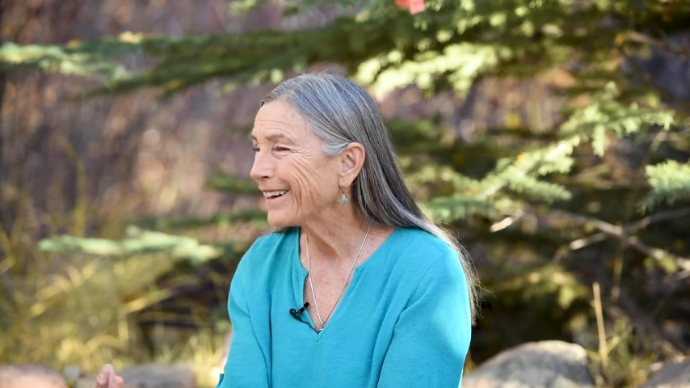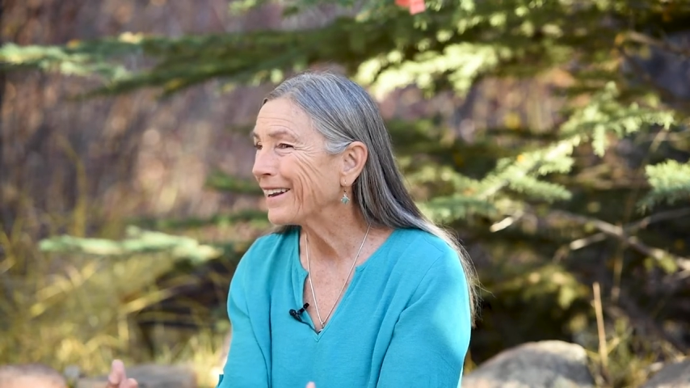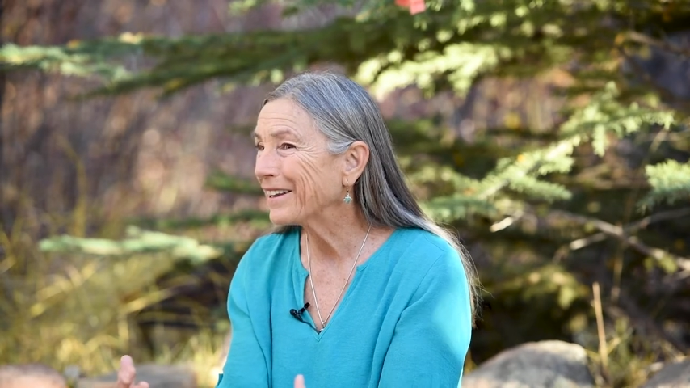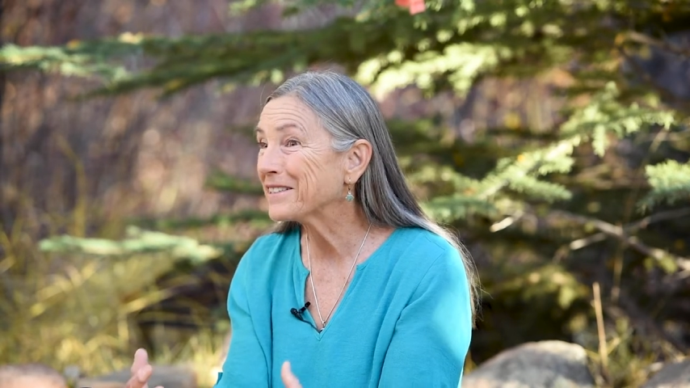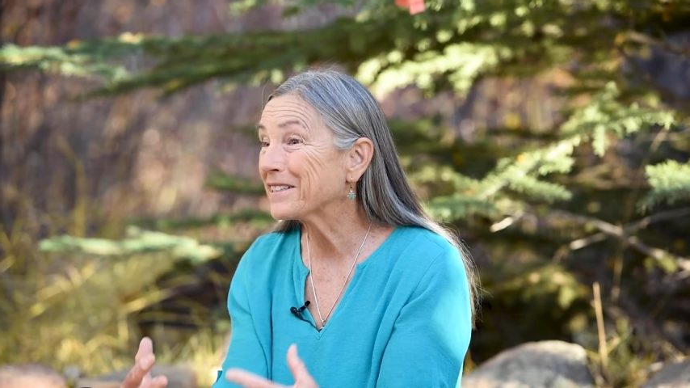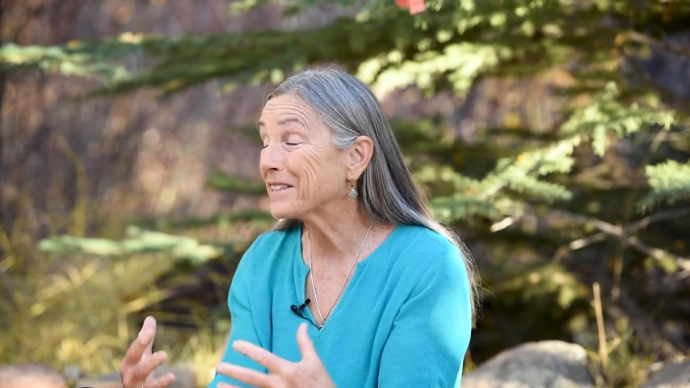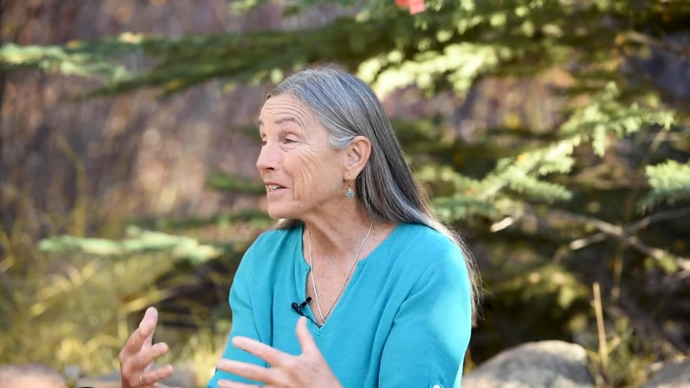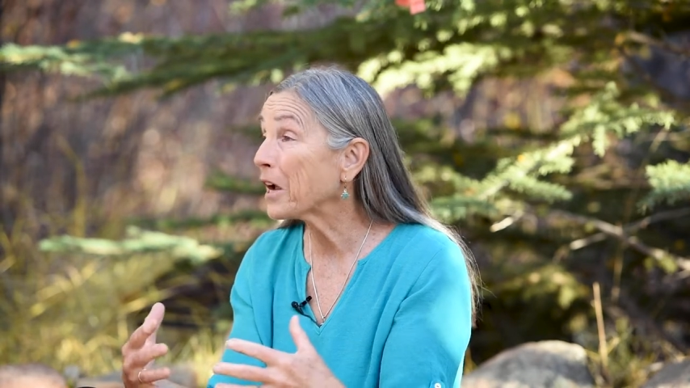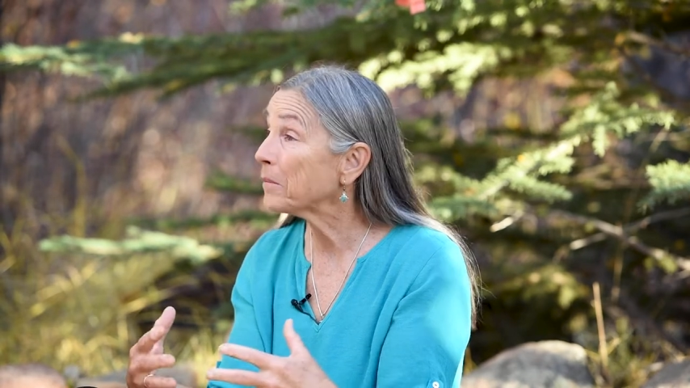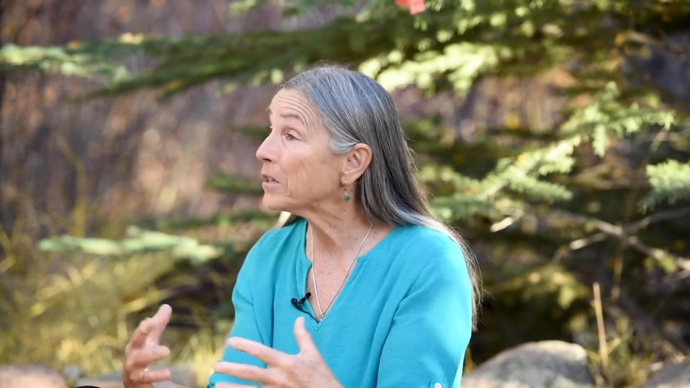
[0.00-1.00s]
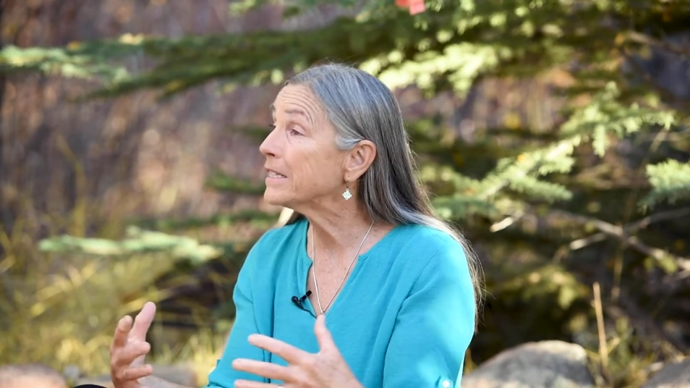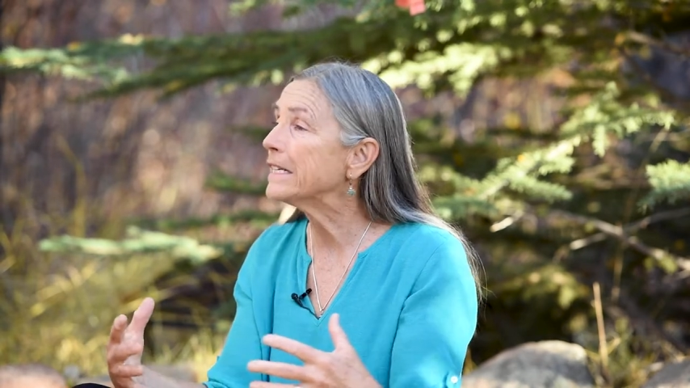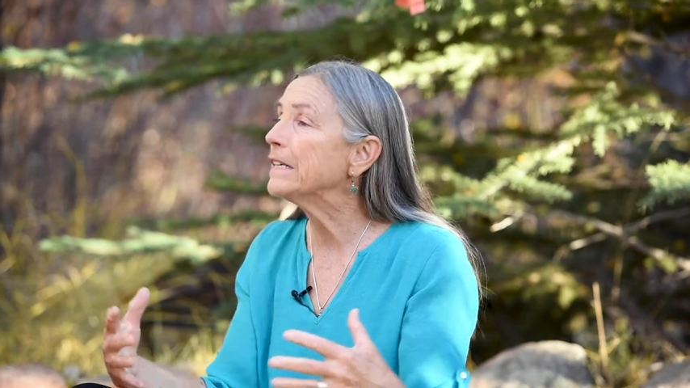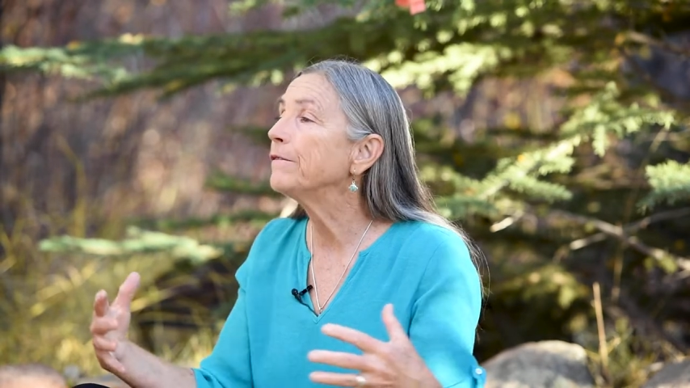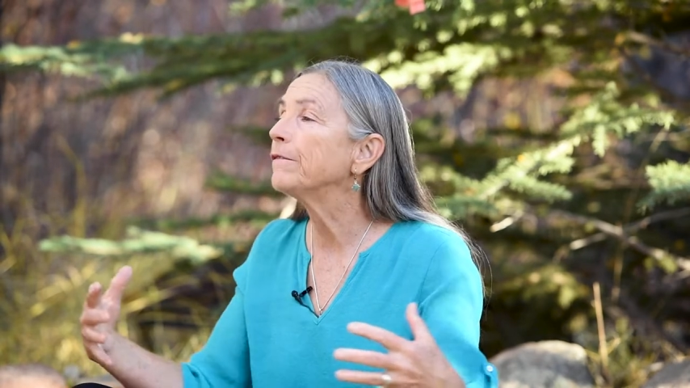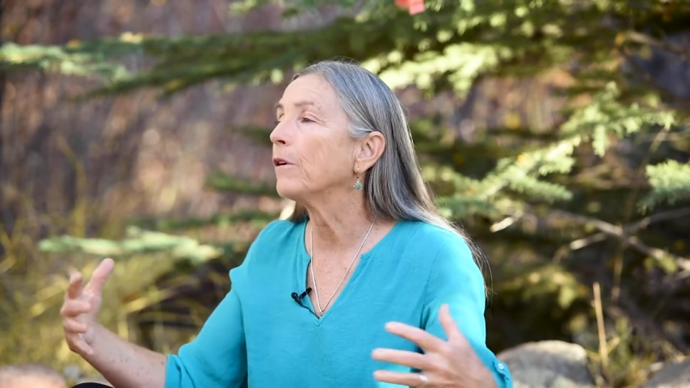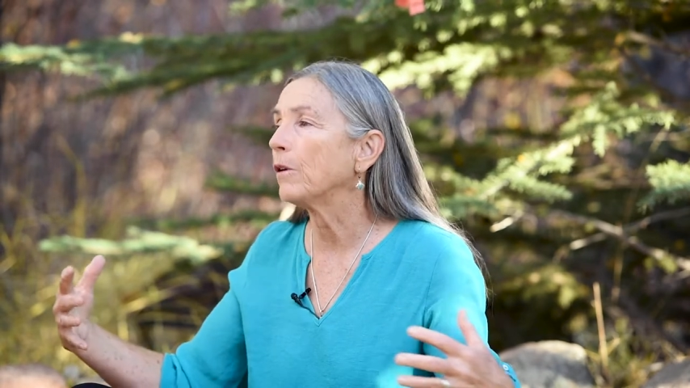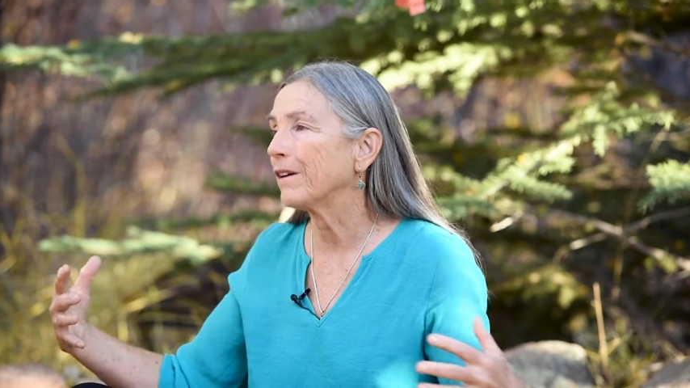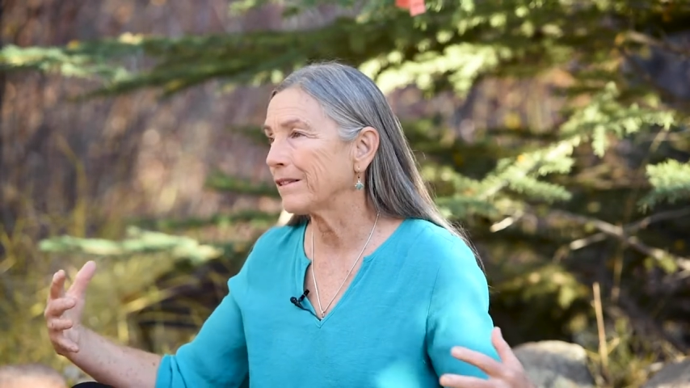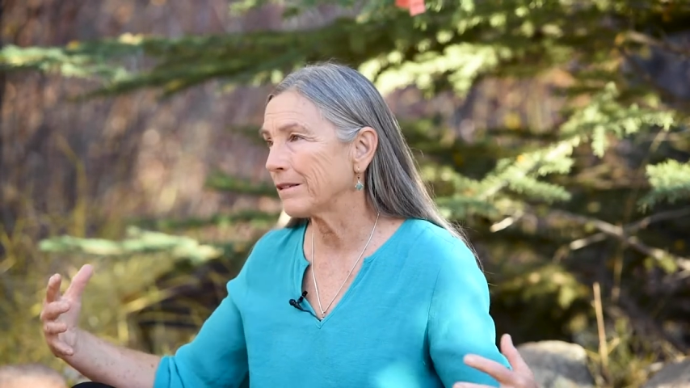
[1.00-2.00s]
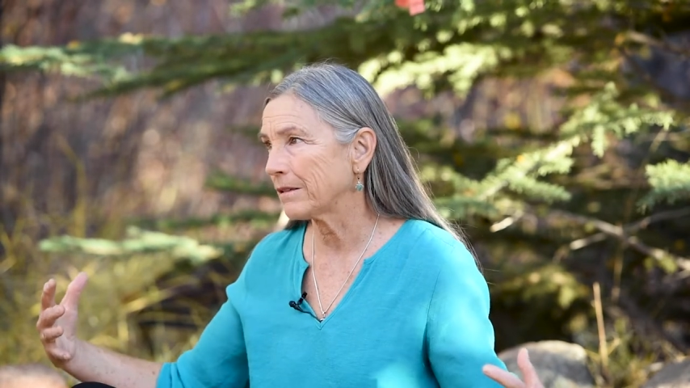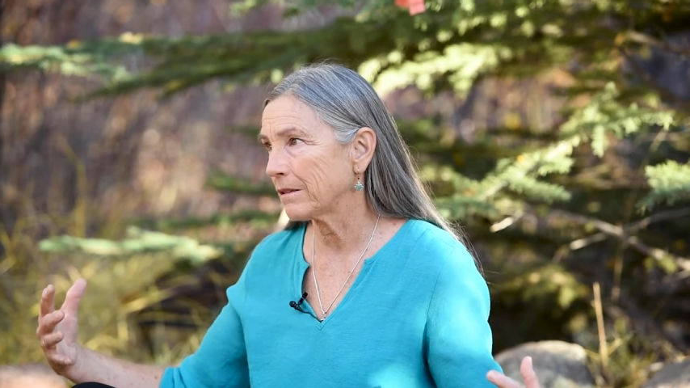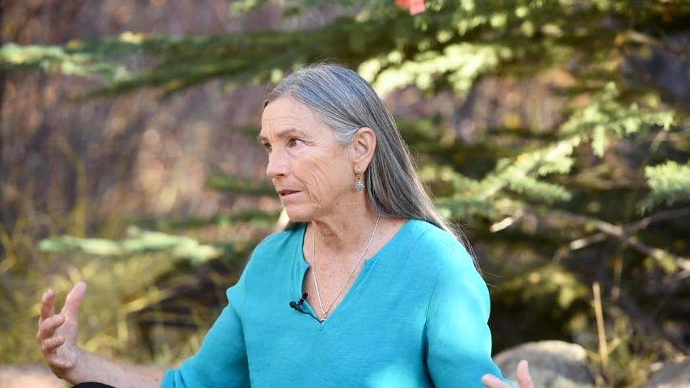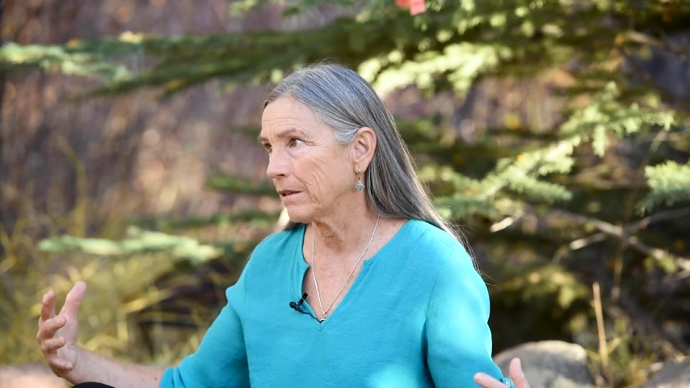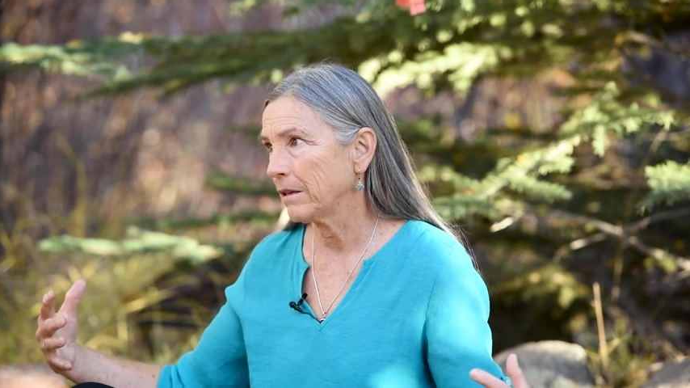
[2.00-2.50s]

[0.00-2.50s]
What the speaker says: and this is a time to defocus